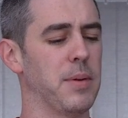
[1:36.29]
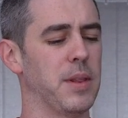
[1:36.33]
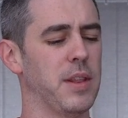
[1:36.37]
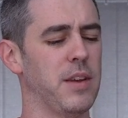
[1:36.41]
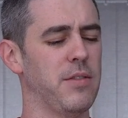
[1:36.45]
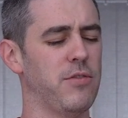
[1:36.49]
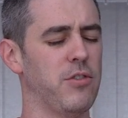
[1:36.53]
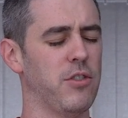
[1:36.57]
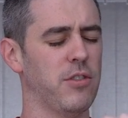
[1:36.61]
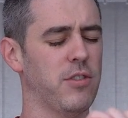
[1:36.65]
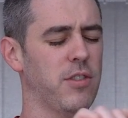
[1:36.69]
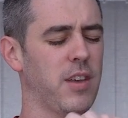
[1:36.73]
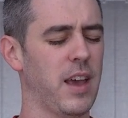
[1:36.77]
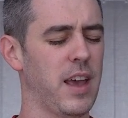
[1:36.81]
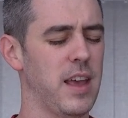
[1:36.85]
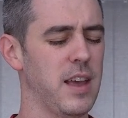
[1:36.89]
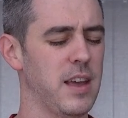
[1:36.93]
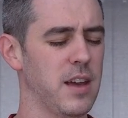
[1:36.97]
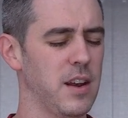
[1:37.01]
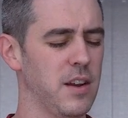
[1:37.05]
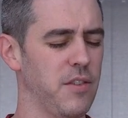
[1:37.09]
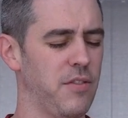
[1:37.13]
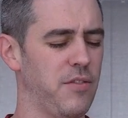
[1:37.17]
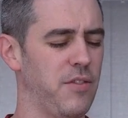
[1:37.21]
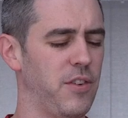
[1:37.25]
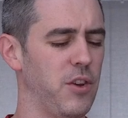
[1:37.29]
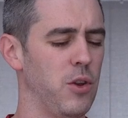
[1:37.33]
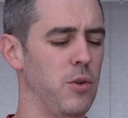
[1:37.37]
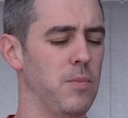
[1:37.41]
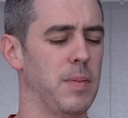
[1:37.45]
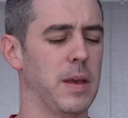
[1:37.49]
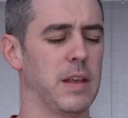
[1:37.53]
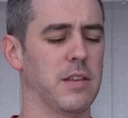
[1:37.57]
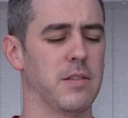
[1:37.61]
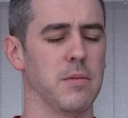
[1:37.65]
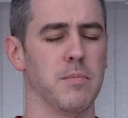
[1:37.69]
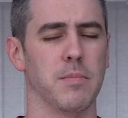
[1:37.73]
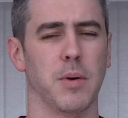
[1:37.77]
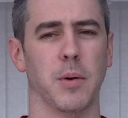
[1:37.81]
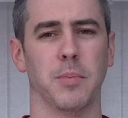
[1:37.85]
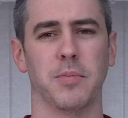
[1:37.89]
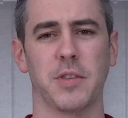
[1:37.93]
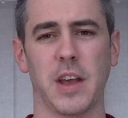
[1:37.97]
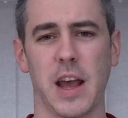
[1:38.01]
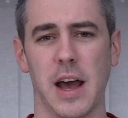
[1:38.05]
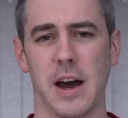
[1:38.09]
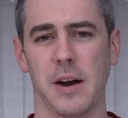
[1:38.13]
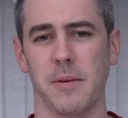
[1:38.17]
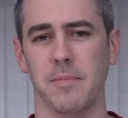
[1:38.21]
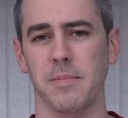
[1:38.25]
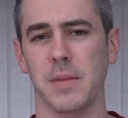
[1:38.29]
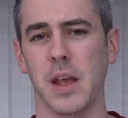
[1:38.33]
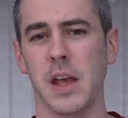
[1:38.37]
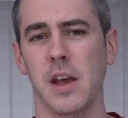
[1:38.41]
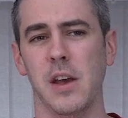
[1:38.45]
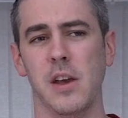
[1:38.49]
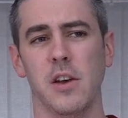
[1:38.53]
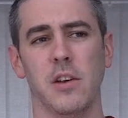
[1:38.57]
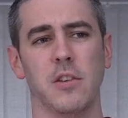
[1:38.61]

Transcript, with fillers: but they've just taken a few bits and bobs out.